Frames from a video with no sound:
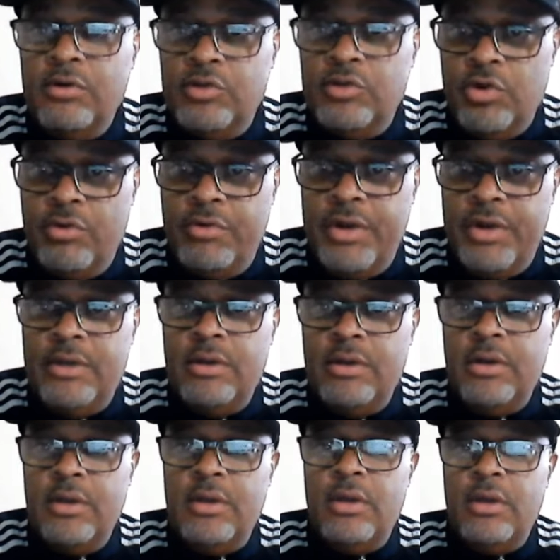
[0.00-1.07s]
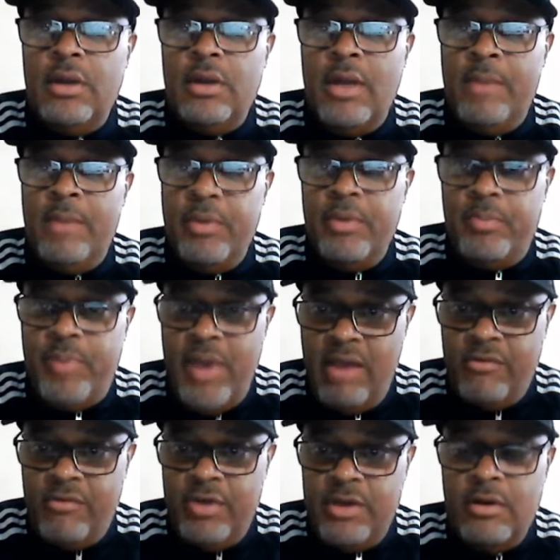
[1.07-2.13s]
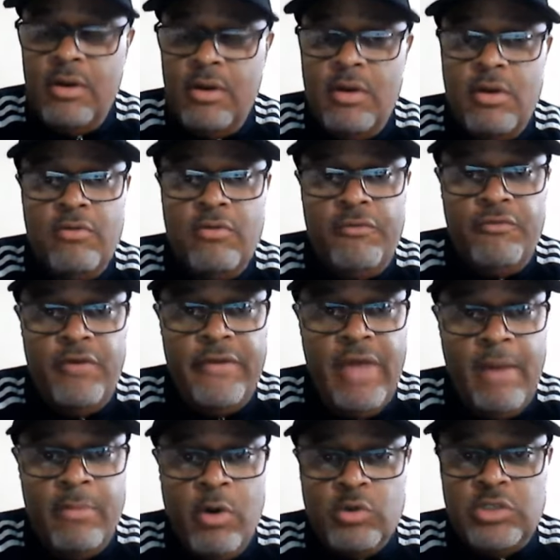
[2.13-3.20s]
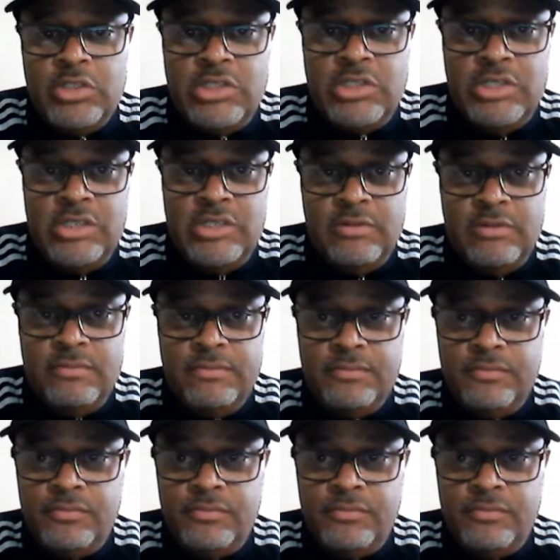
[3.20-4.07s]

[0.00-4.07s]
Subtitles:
during and preparing for that molting season.